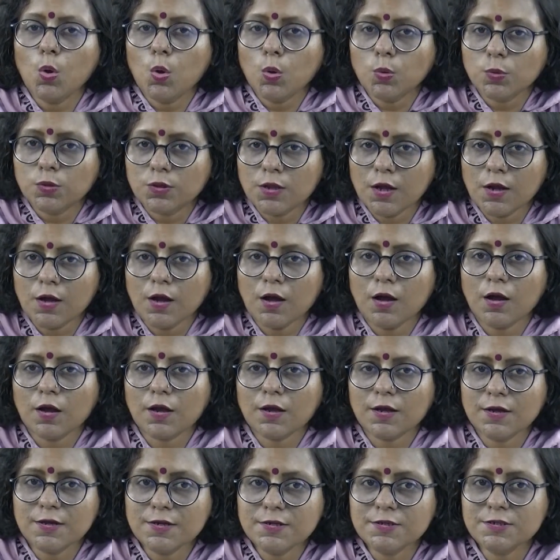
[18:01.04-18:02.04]
the
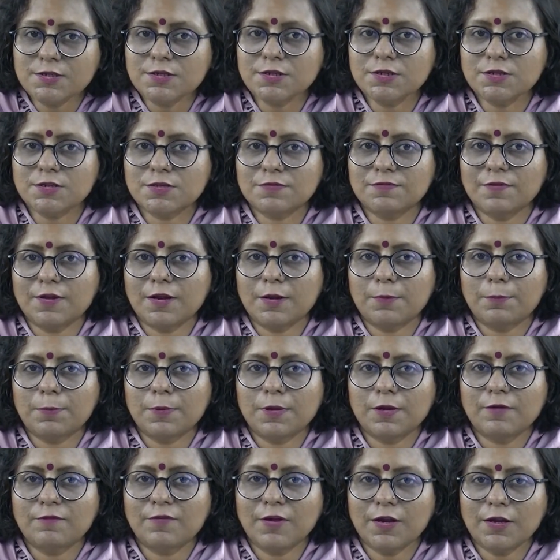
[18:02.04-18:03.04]
continuous
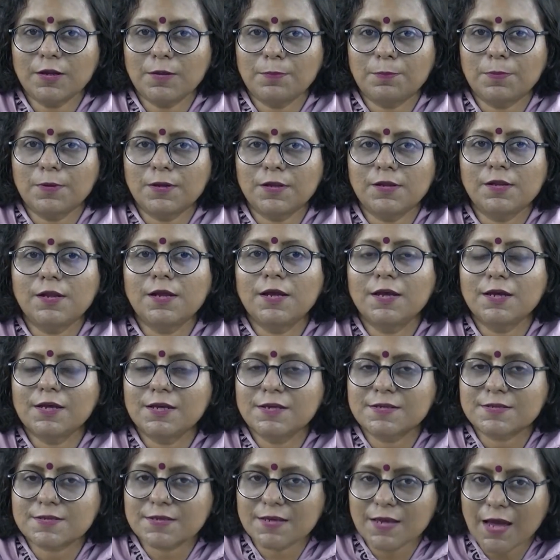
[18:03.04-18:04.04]
variable
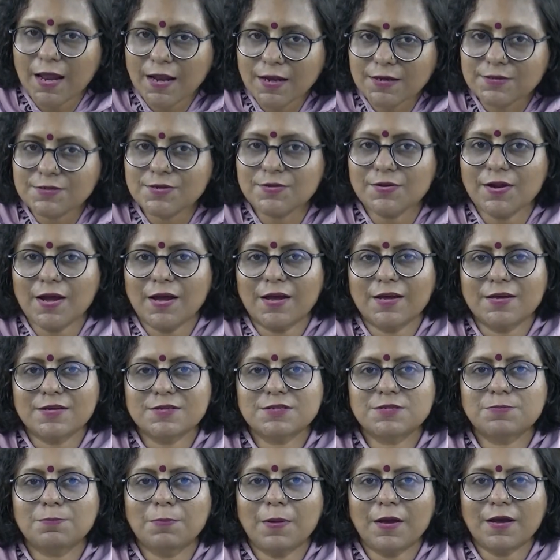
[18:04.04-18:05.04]
is
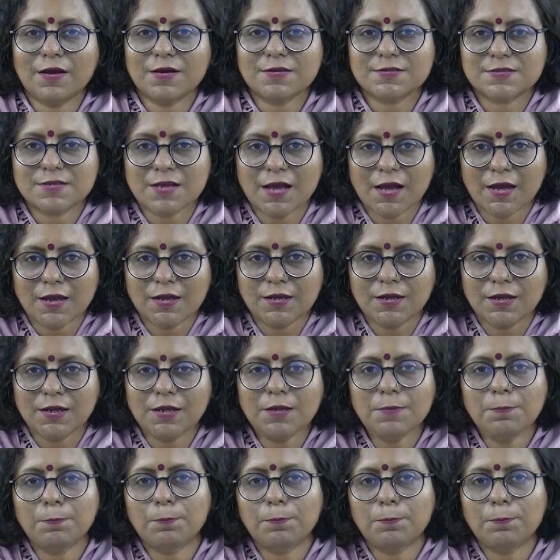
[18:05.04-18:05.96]
characterized by assigning